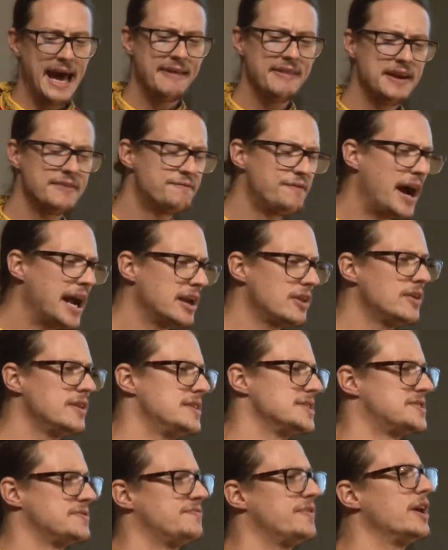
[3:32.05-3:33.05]
And then finally,
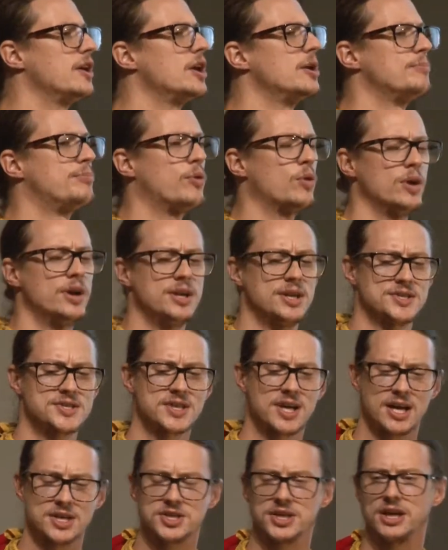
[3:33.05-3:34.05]
this very important
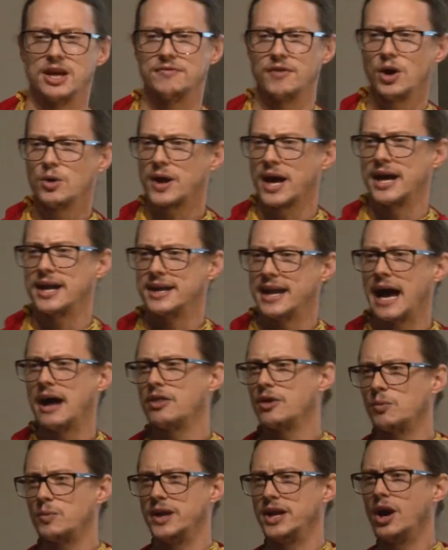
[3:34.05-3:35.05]
discussion of, okay, now
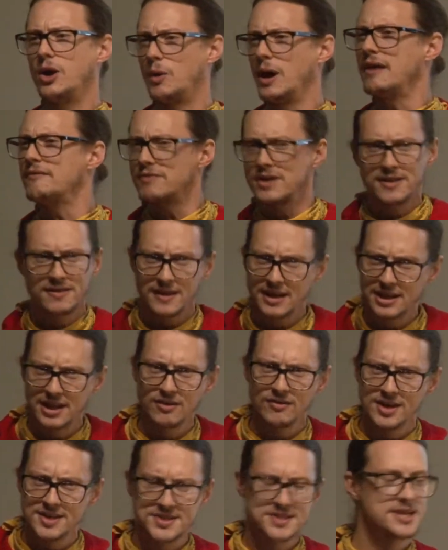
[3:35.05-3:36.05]
that we know everything
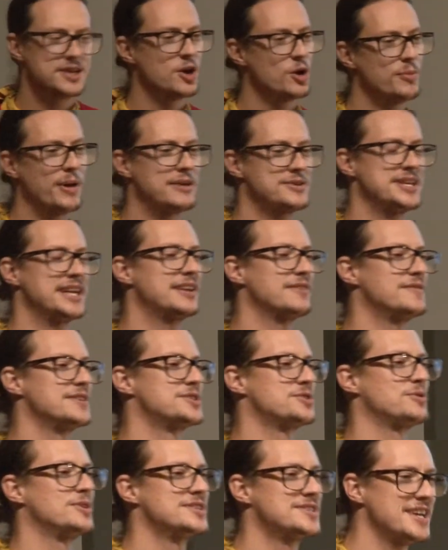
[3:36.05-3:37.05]
there is to know about data
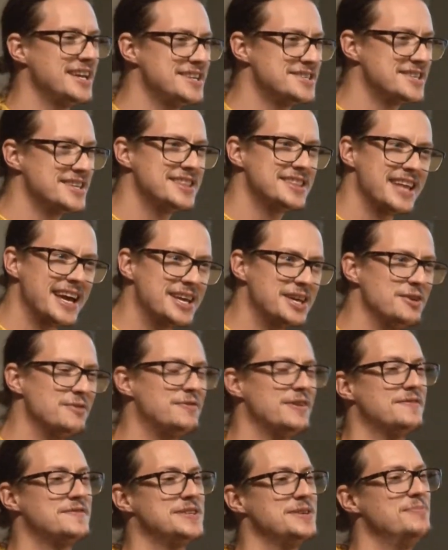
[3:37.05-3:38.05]
visualization, thank you,
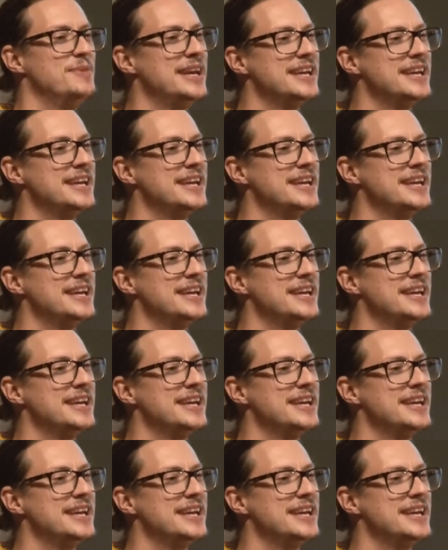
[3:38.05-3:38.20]
50